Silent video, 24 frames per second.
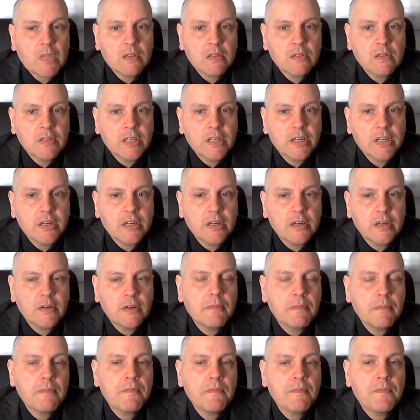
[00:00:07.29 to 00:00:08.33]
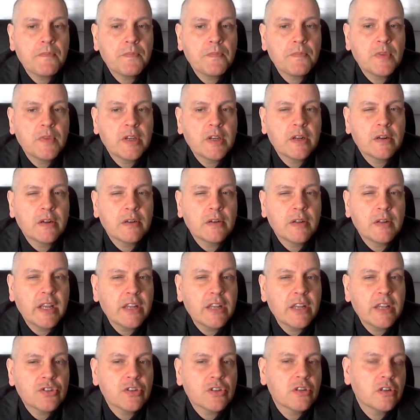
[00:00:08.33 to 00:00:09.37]
their
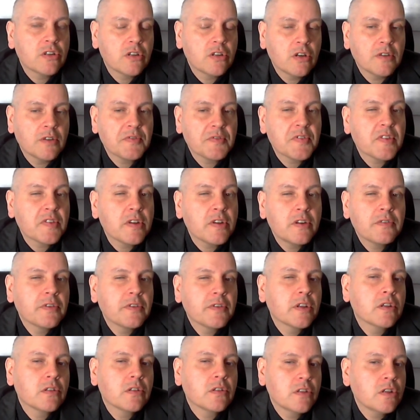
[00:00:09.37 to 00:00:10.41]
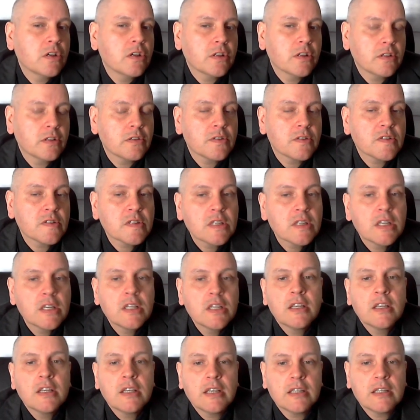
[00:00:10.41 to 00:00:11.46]
nature of serving the others,
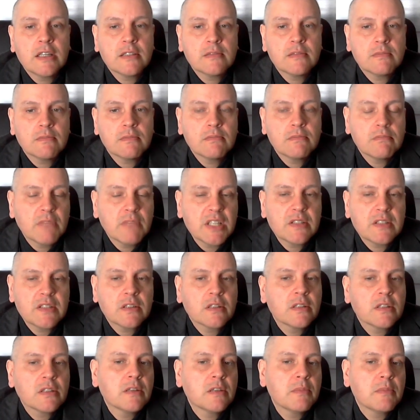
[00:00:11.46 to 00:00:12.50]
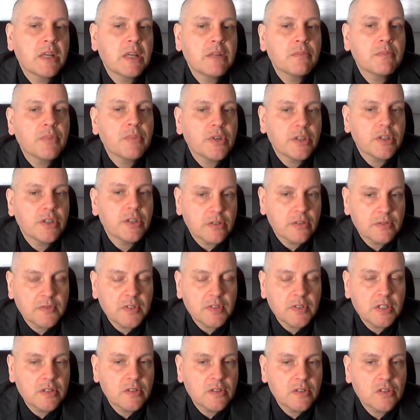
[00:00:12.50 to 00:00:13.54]
and basically the main point of
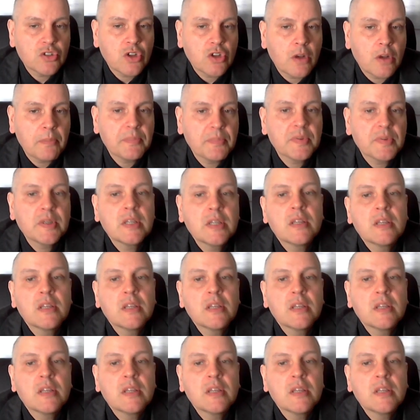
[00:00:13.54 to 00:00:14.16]
this shop.